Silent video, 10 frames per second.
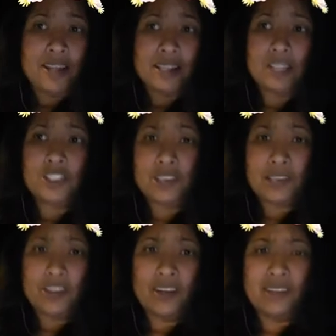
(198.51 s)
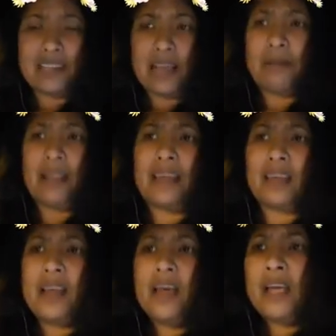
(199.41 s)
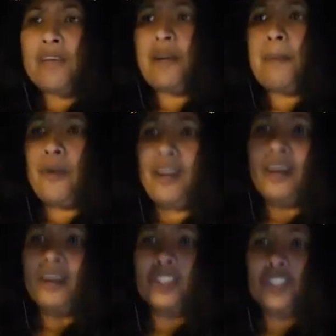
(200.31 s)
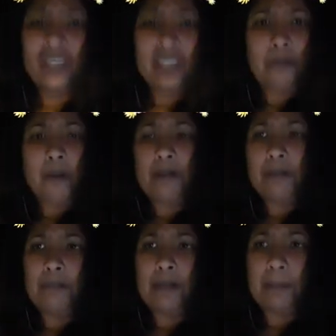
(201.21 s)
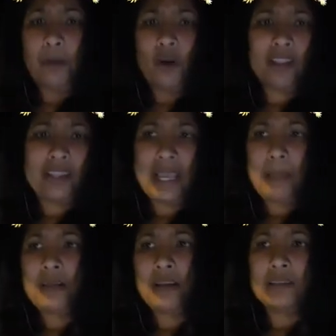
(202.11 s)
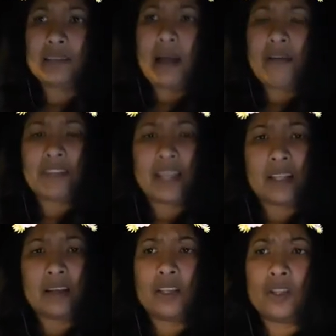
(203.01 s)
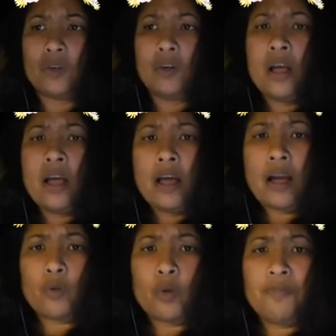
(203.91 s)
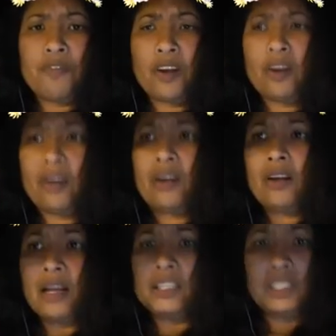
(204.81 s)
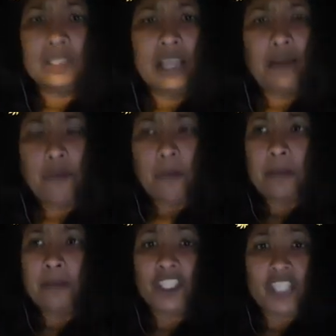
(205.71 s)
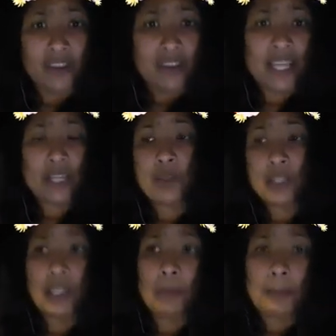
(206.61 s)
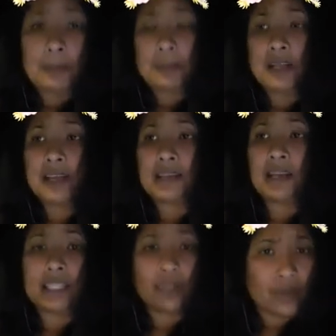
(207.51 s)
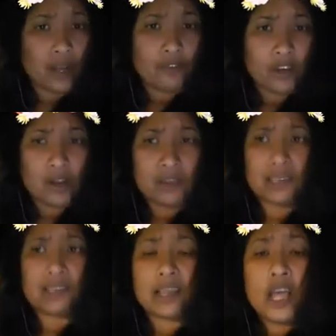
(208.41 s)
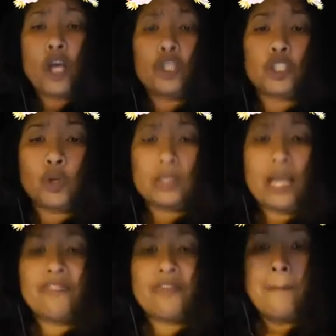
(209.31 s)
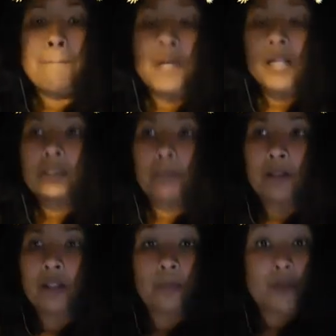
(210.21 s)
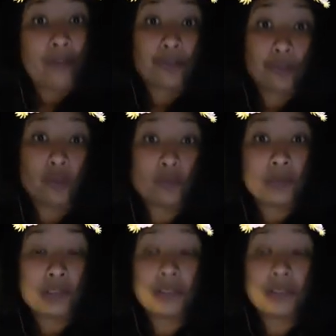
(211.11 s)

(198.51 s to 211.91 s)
and she's a nurse, I'm like, if I bring her, she's gonna probably be bored there because I have to get a, you know, a room for her, and she's gonna probably be sharing it with other people because a lot of the recovery houses don't have multiple private rooms,